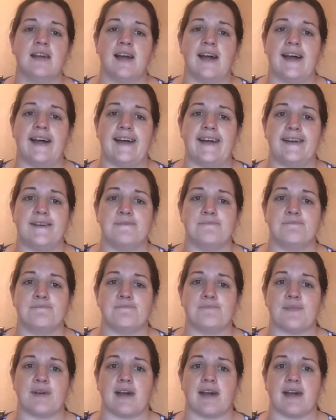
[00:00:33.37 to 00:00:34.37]
And
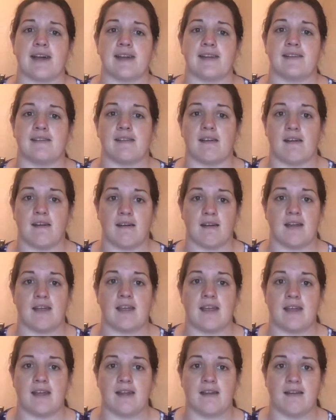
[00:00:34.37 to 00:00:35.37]

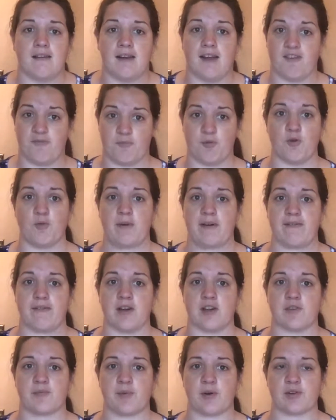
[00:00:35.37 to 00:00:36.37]
I have bought my
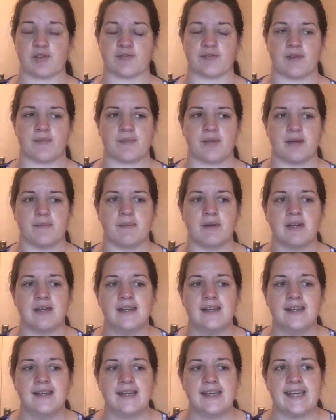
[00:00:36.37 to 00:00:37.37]
first box from them.
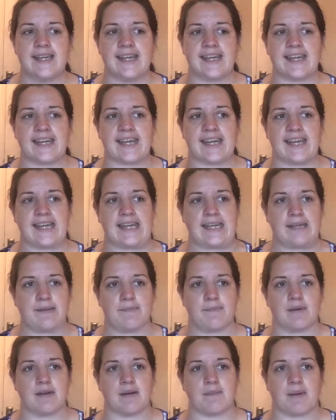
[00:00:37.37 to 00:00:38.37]
It
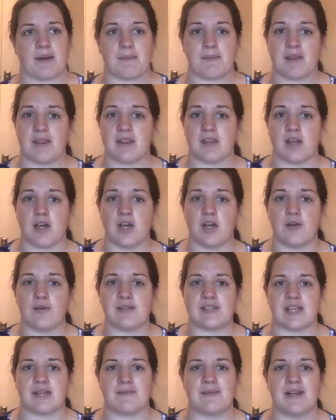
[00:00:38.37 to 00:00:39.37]
came about a month ago.
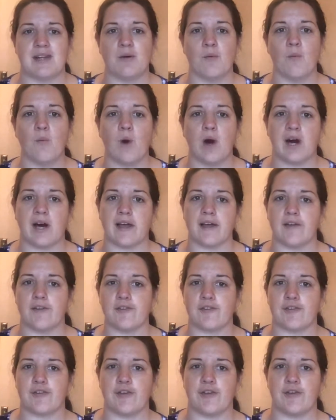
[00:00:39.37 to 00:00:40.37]
It's taken me a little while
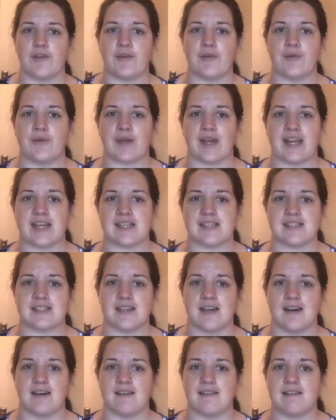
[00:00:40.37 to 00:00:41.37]
to get it
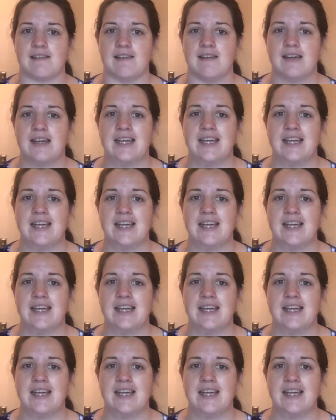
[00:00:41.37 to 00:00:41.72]
done.